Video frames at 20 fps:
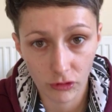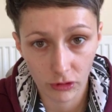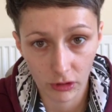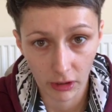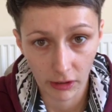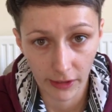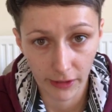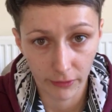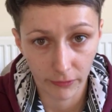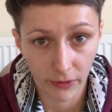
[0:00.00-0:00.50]

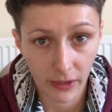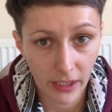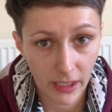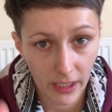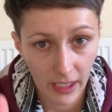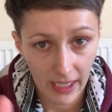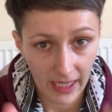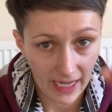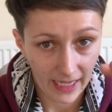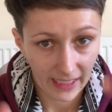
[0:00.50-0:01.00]
kind of
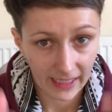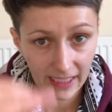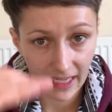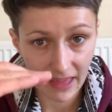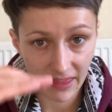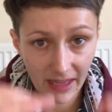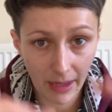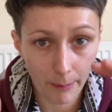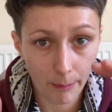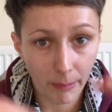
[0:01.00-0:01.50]

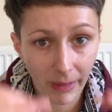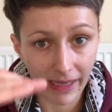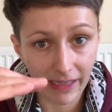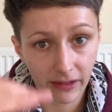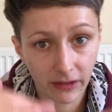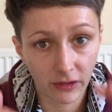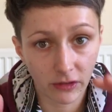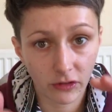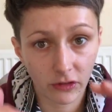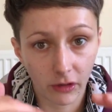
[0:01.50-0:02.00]
get that
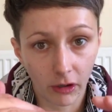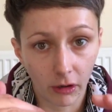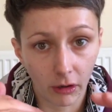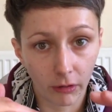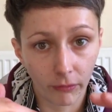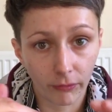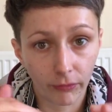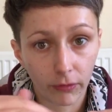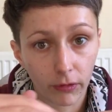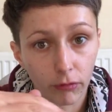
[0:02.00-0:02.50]
balance
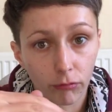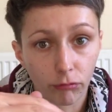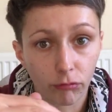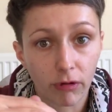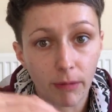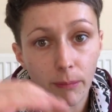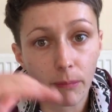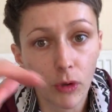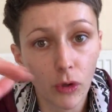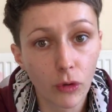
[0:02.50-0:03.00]
of
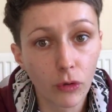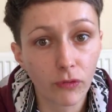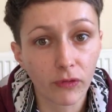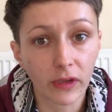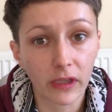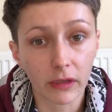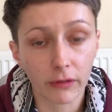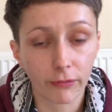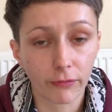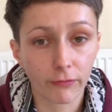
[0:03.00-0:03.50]

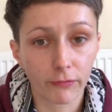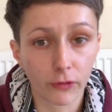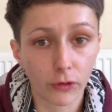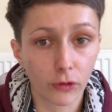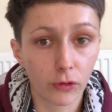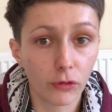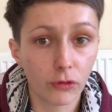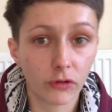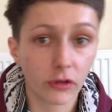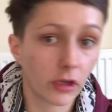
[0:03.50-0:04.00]
removing a
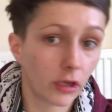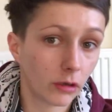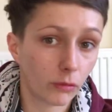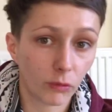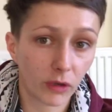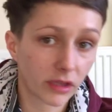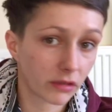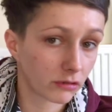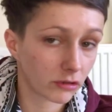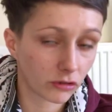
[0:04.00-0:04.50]
food,
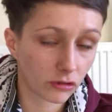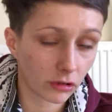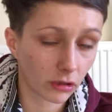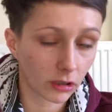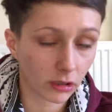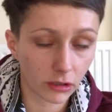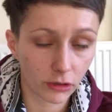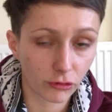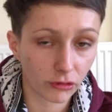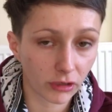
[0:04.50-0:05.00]
whether it's
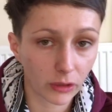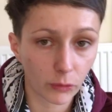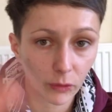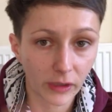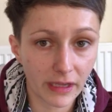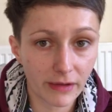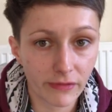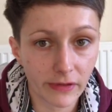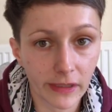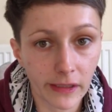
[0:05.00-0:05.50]
chocolate, drink,
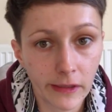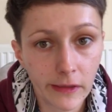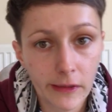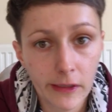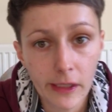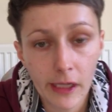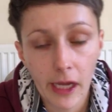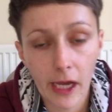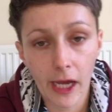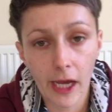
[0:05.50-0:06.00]
whatever,
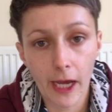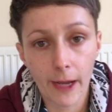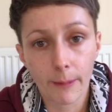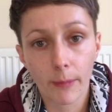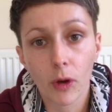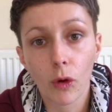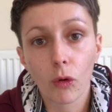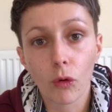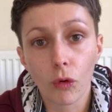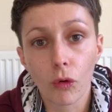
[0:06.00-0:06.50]

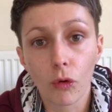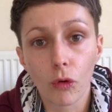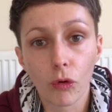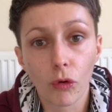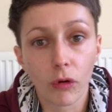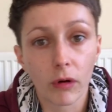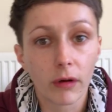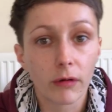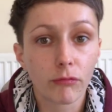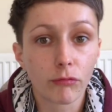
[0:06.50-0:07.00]

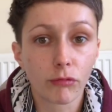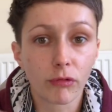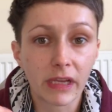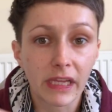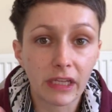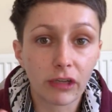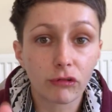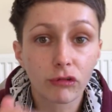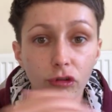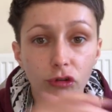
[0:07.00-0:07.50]
or
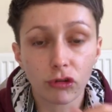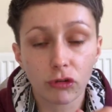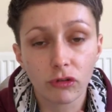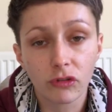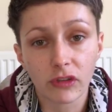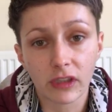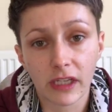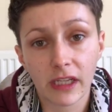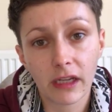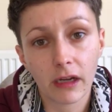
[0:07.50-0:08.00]

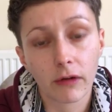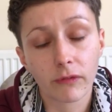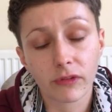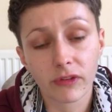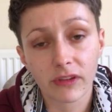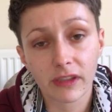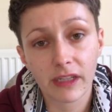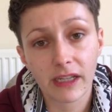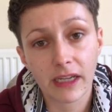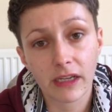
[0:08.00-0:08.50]
reintroducing it,
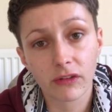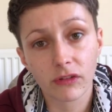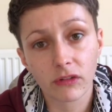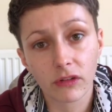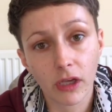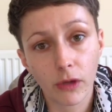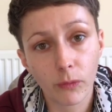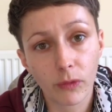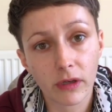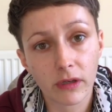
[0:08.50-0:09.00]
obviously let us
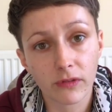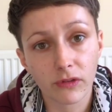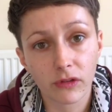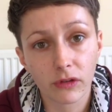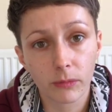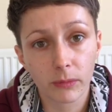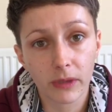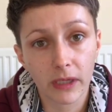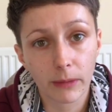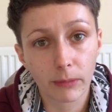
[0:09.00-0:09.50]
know. We'd love
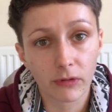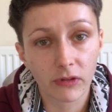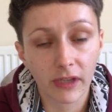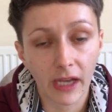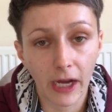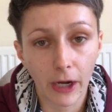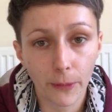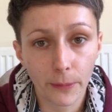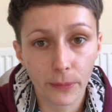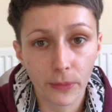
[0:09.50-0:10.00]
to be able to
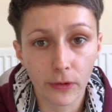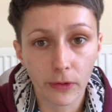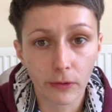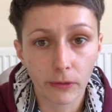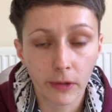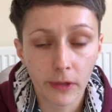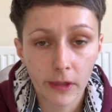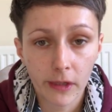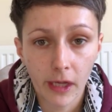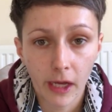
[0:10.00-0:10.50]
help you,
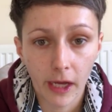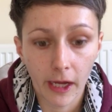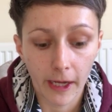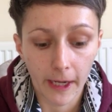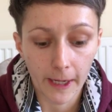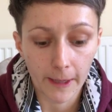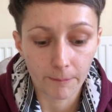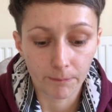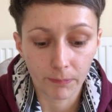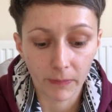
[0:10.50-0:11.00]

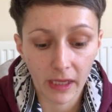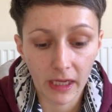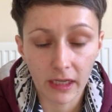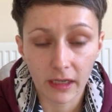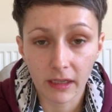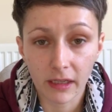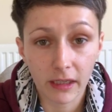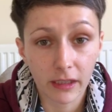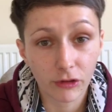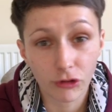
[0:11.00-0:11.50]

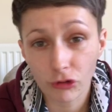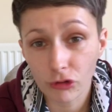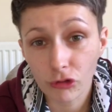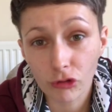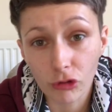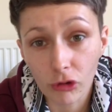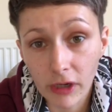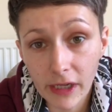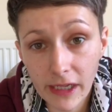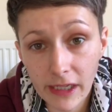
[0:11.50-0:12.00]
and just
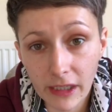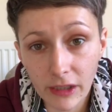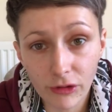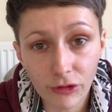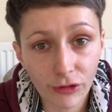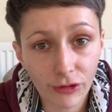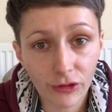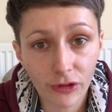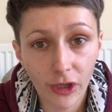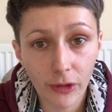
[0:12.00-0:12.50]
try it.
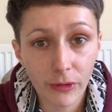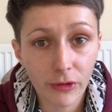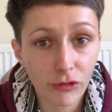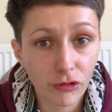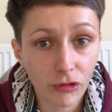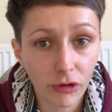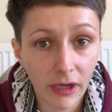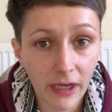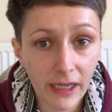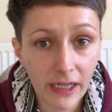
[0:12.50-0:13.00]
Just go and
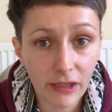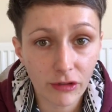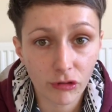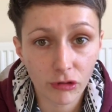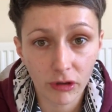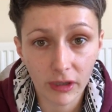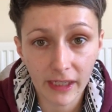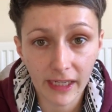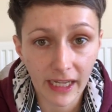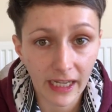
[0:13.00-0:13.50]
try it.
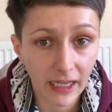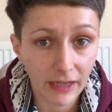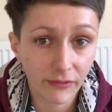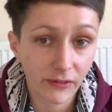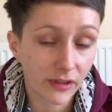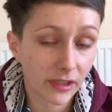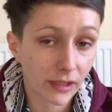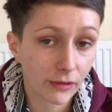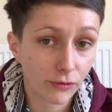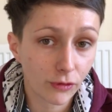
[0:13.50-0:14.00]
Try and have
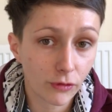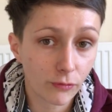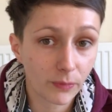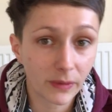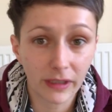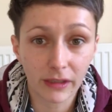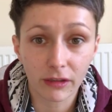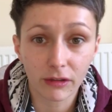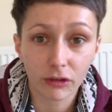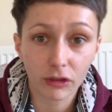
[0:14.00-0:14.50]
it. If you've
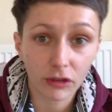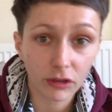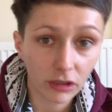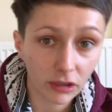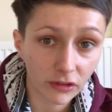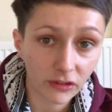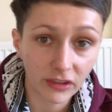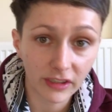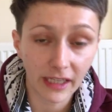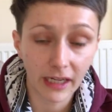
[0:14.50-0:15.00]
been
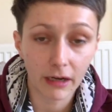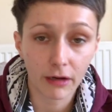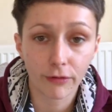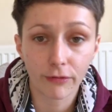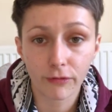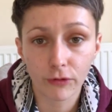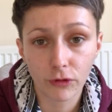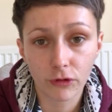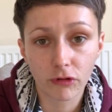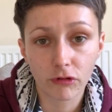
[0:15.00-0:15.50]
cutting out a
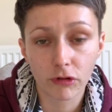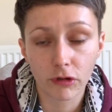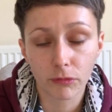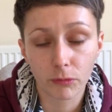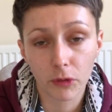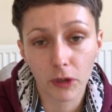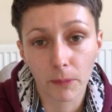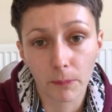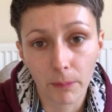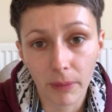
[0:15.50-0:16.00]
food
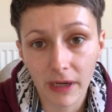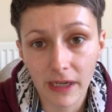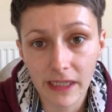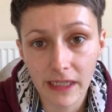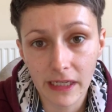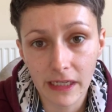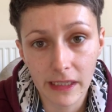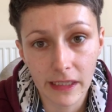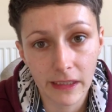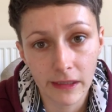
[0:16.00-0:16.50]
group
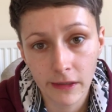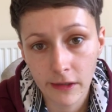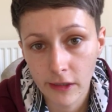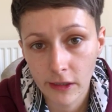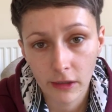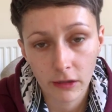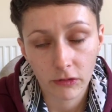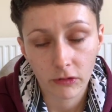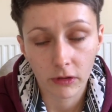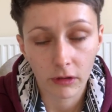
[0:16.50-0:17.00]
completely,
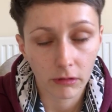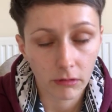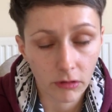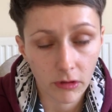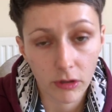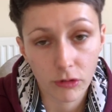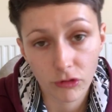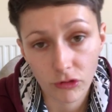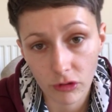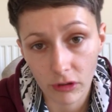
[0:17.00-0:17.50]
so
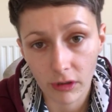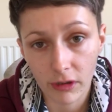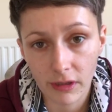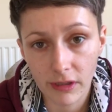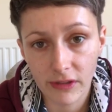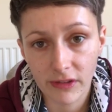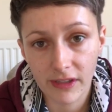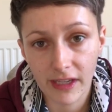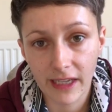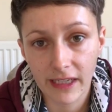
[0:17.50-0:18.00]
those
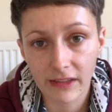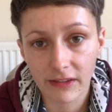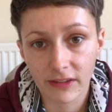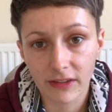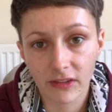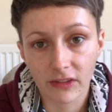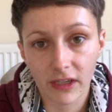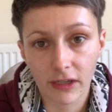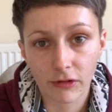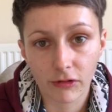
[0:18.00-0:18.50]
chocolates, cakes,
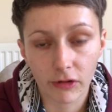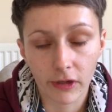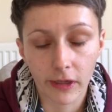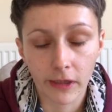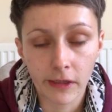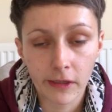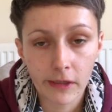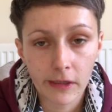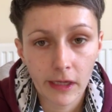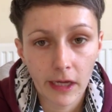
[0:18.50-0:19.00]
etc.,
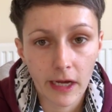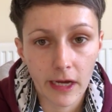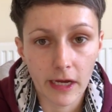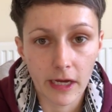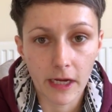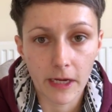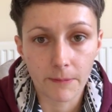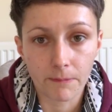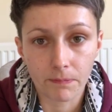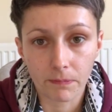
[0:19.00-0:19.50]

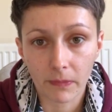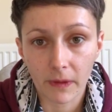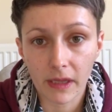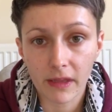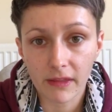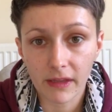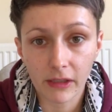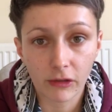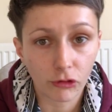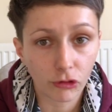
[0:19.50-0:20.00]

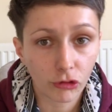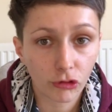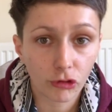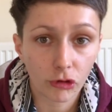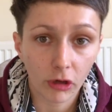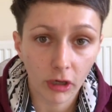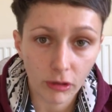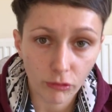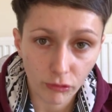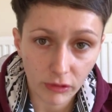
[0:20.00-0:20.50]
then just
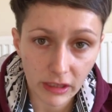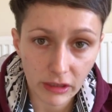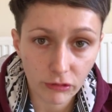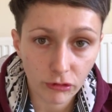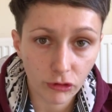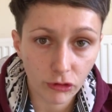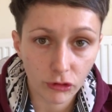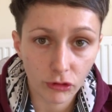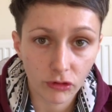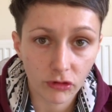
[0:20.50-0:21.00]
try
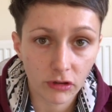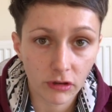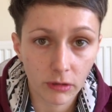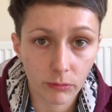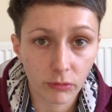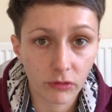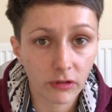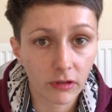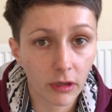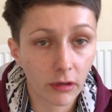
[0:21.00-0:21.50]
reintroducing
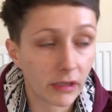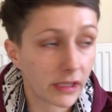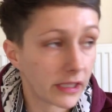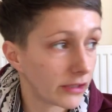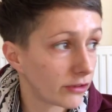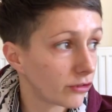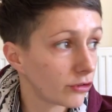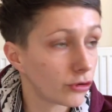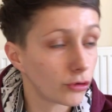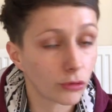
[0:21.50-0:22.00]
them slowly
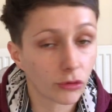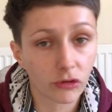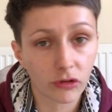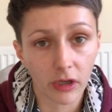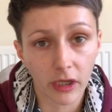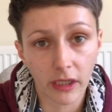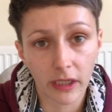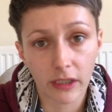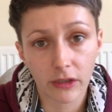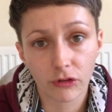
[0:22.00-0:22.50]
into your
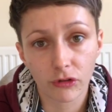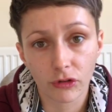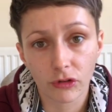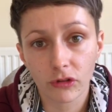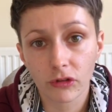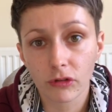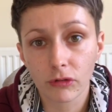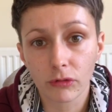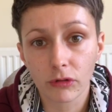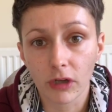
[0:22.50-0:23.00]
diet, just
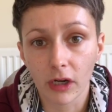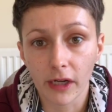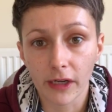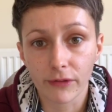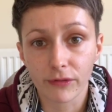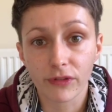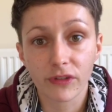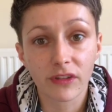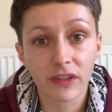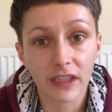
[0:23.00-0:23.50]
to kind
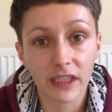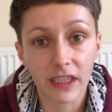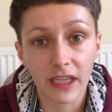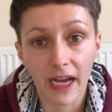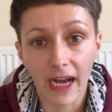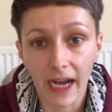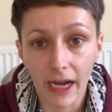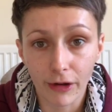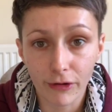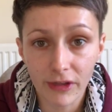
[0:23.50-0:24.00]
of see
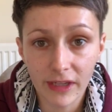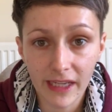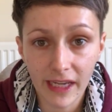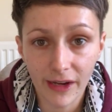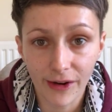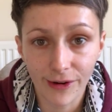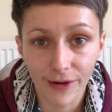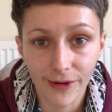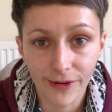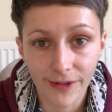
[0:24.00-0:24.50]
how you get
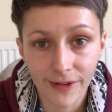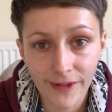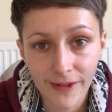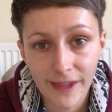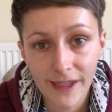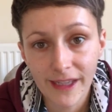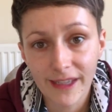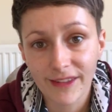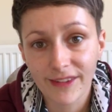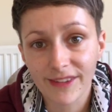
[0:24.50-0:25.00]
on,
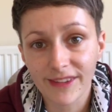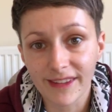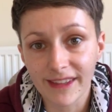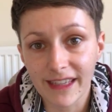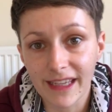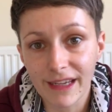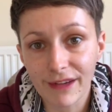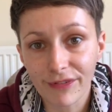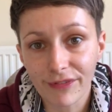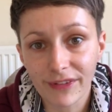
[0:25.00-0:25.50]

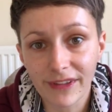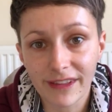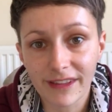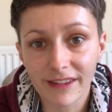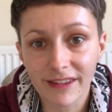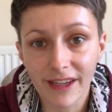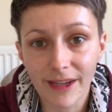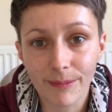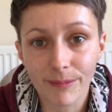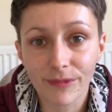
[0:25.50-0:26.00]
see if it's
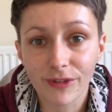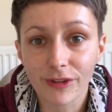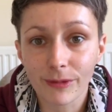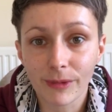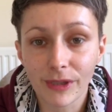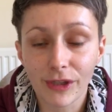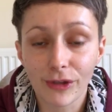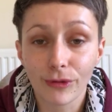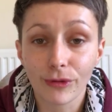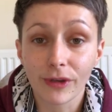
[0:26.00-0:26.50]

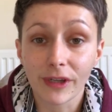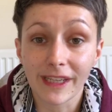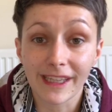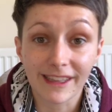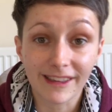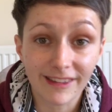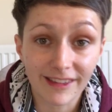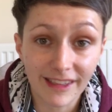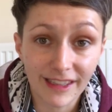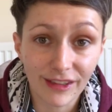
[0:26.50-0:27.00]
something you can
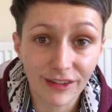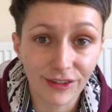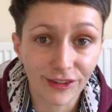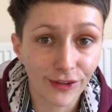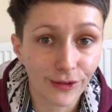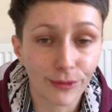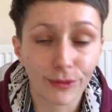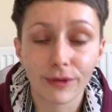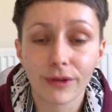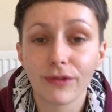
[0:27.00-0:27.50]
adhere
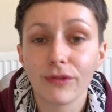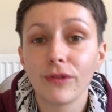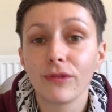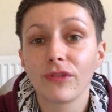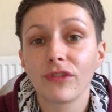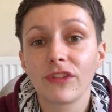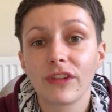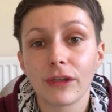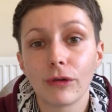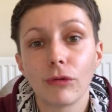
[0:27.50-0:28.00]
to, or if you've
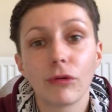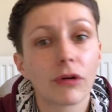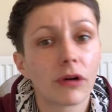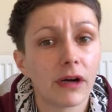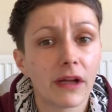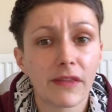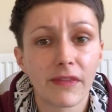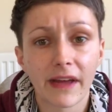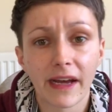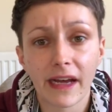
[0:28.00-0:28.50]
still
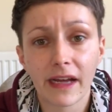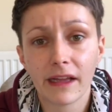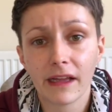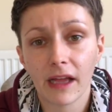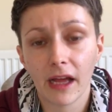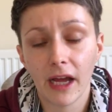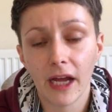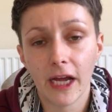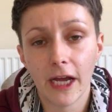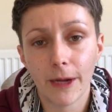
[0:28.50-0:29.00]
got that
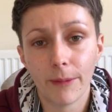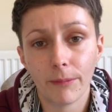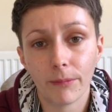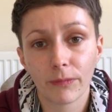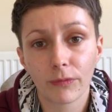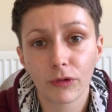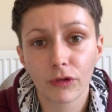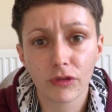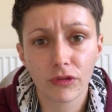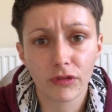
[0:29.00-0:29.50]

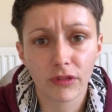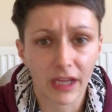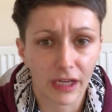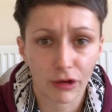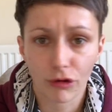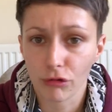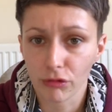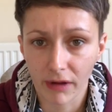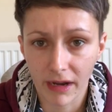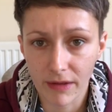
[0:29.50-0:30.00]

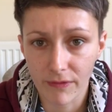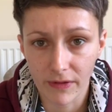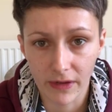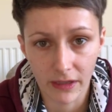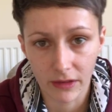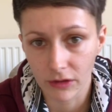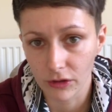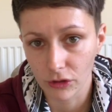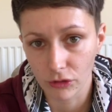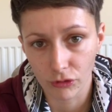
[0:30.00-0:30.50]

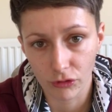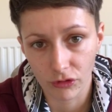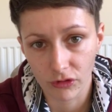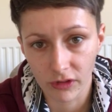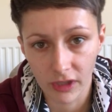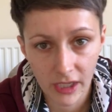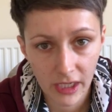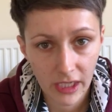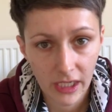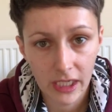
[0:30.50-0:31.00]
craving that
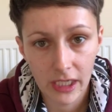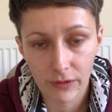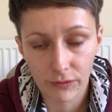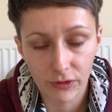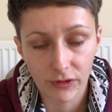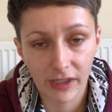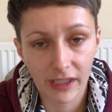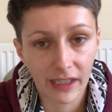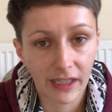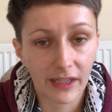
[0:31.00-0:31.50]
if you
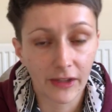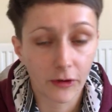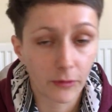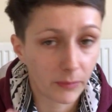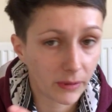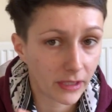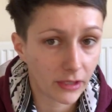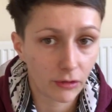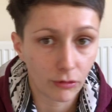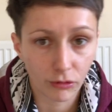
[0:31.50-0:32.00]
take a little
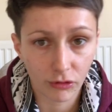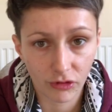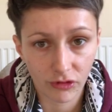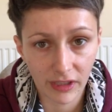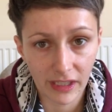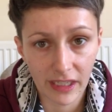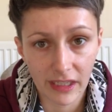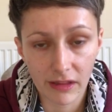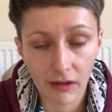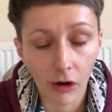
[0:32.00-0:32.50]
bit, you'll just
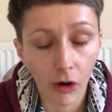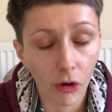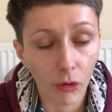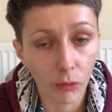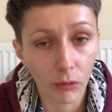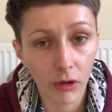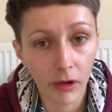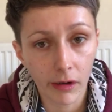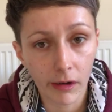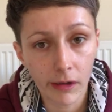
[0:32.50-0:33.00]
eat the
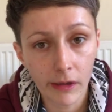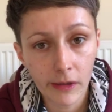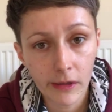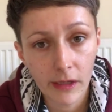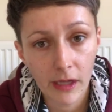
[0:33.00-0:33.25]
whole lot.